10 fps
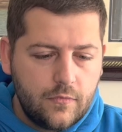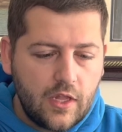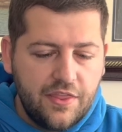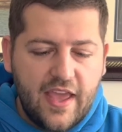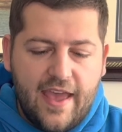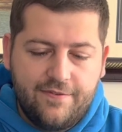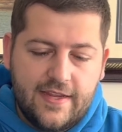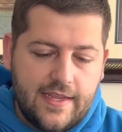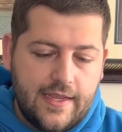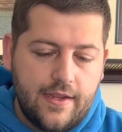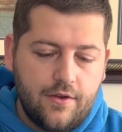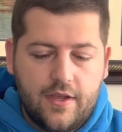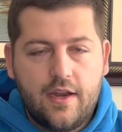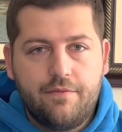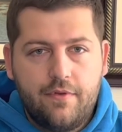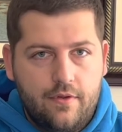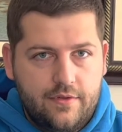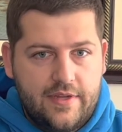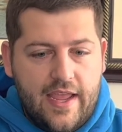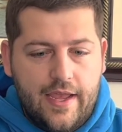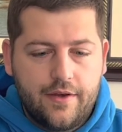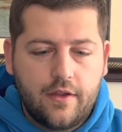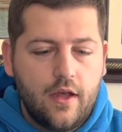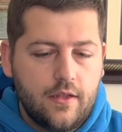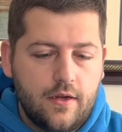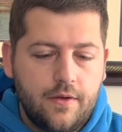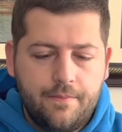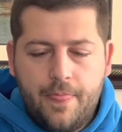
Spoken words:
the FDE or kind of tan color.